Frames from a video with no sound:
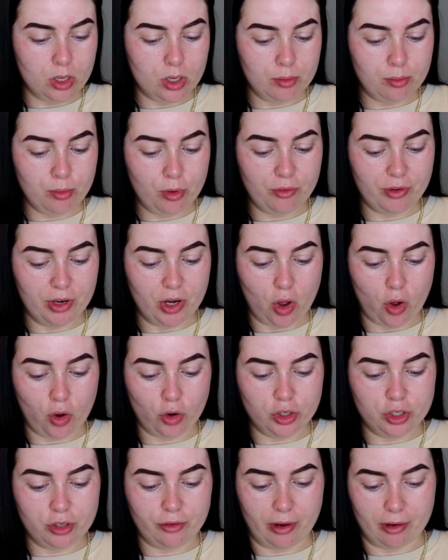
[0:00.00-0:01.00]
Moving on
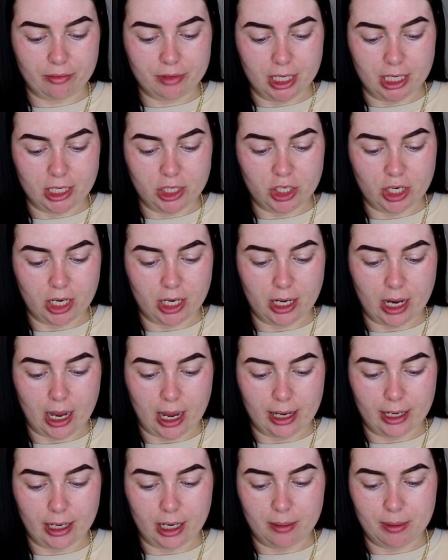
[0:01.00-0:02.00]
to foundation,
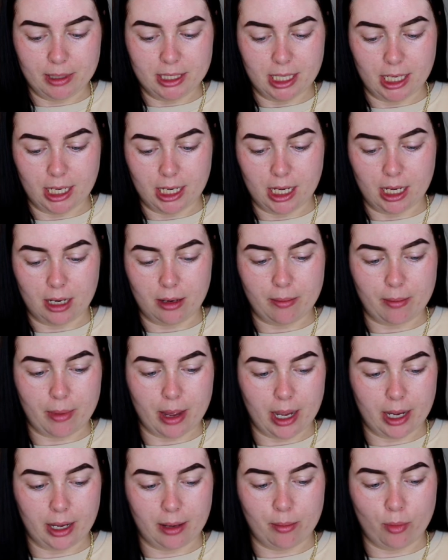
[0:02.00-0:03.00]
I'm going to be taking
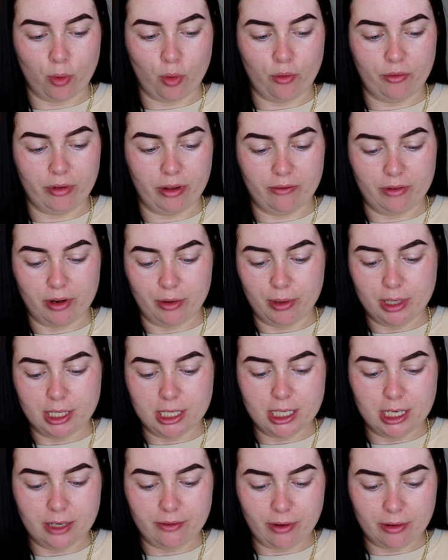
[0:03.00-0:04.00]
my Morphe
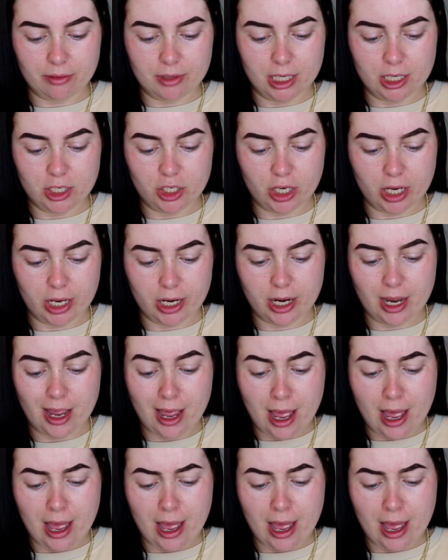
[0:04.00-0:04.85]
Fluidity foundation.